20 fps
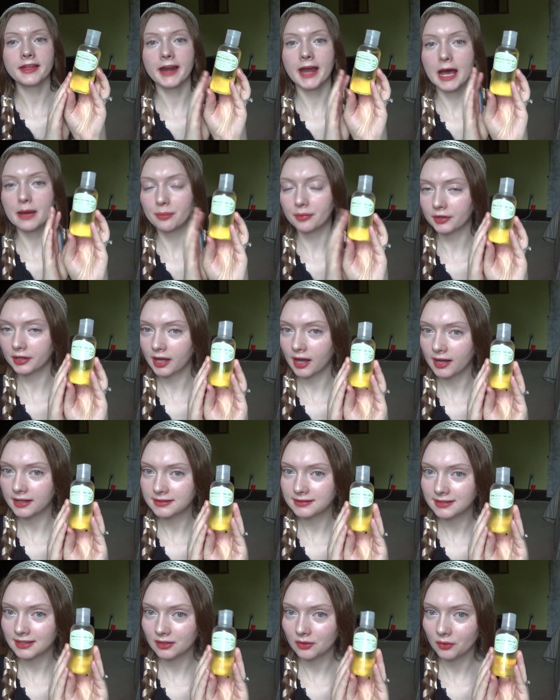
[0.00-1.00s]
that
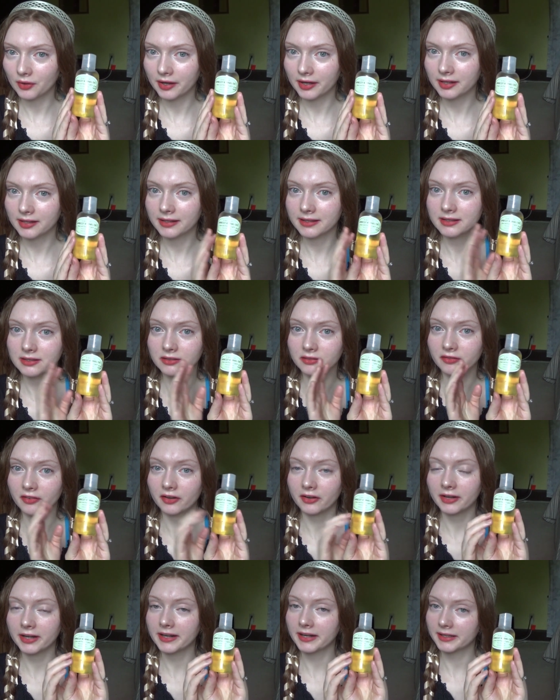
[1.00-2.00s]
apricot seed oil is
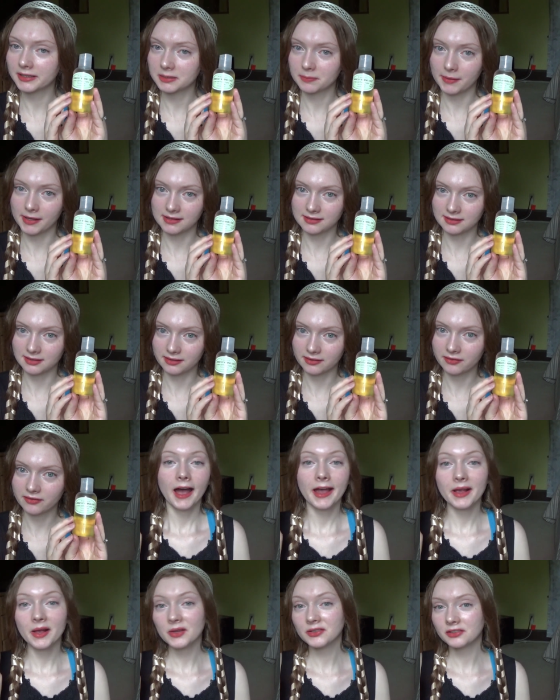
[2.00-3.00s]
very inexpensive.
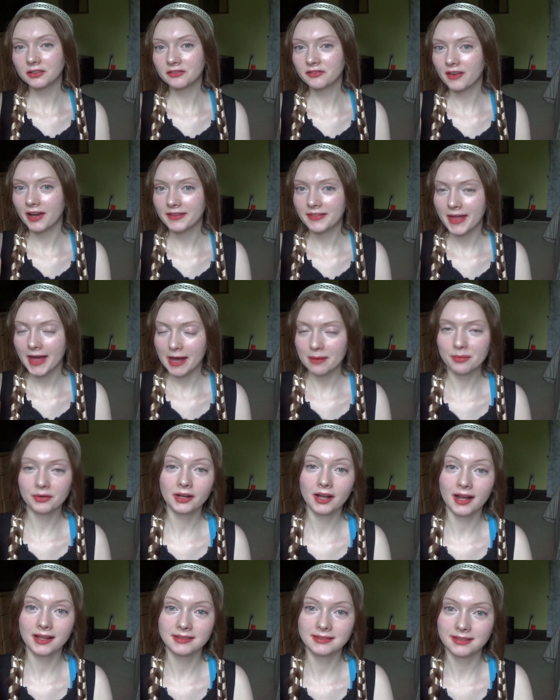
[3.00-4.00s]
I also find that
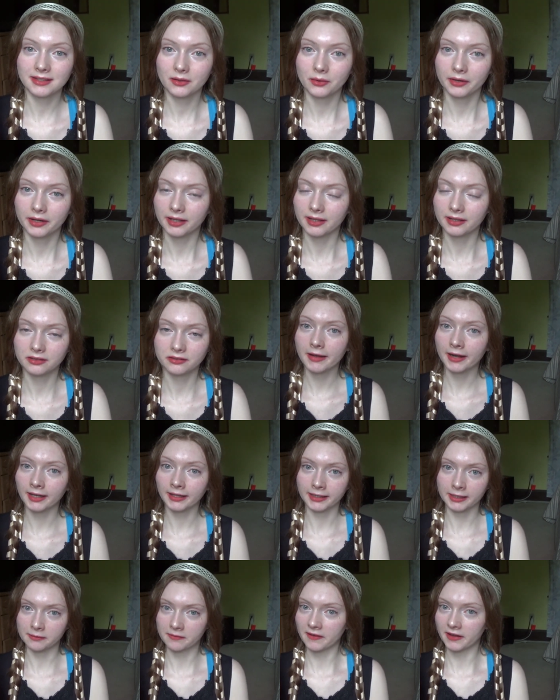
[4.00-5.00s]
apricot seed oil is
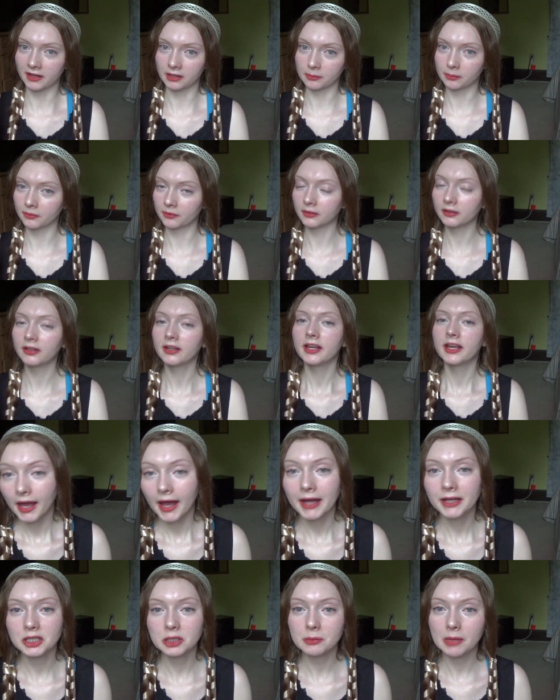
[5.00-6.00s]
readily available,
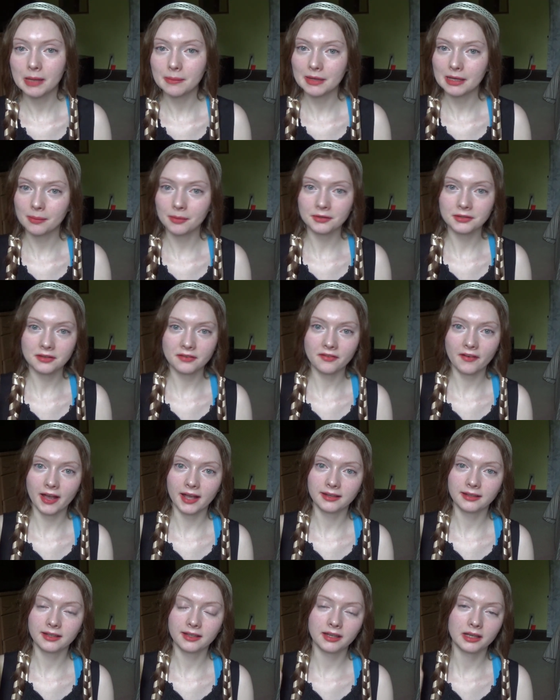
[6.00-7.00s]
and you might be able to
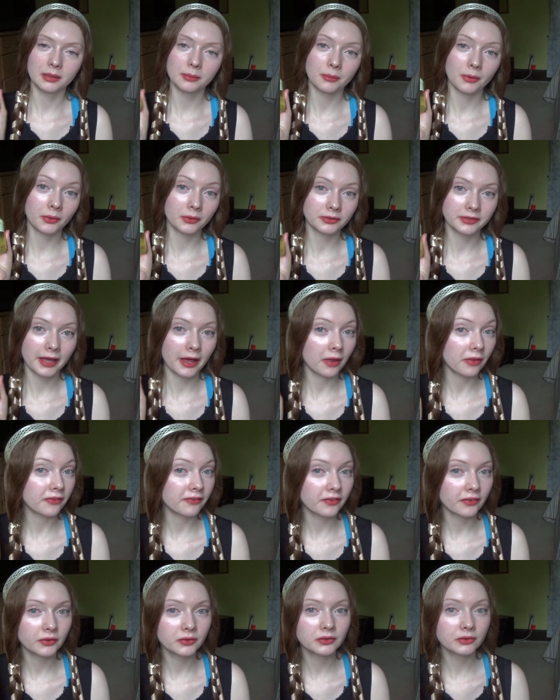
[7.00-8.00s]
find it in most health
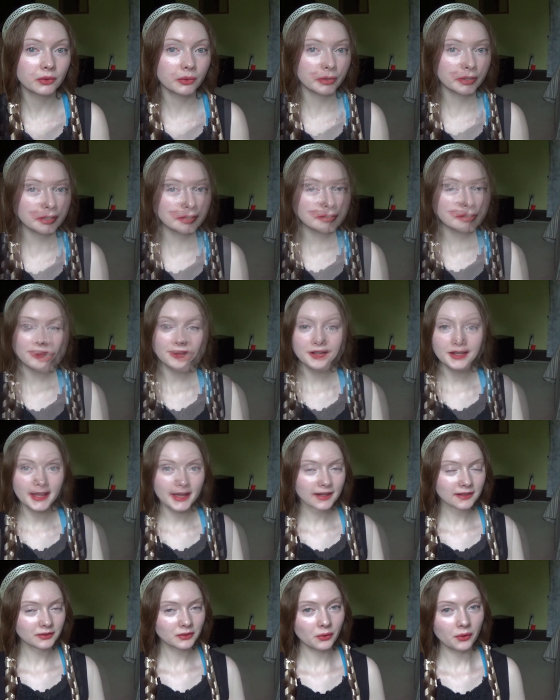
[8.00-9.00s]
food stores. The
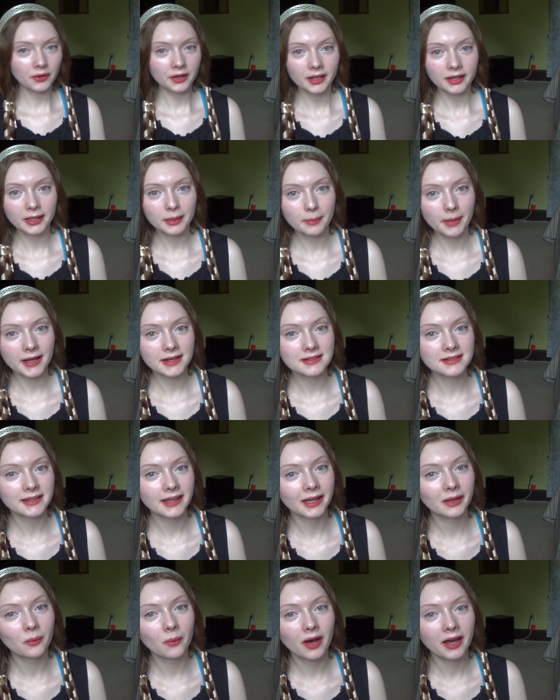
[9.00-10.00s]
next oil in my
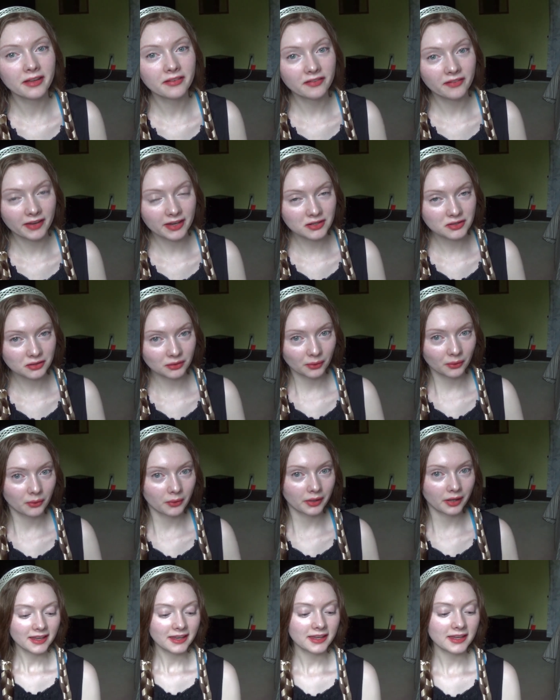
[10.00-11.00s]
DIY facial
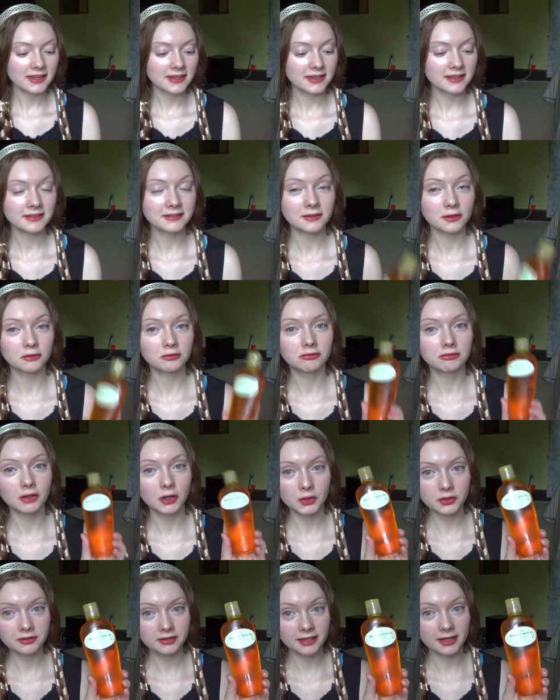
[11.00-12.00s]
oil is
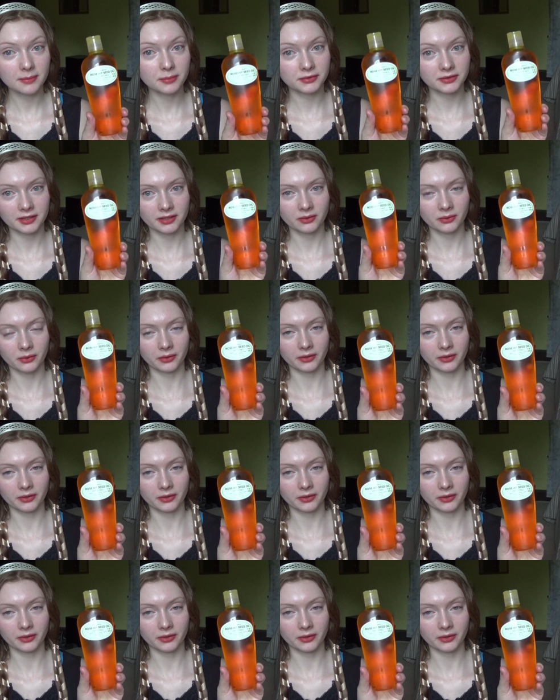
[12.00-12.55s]
rosehip seed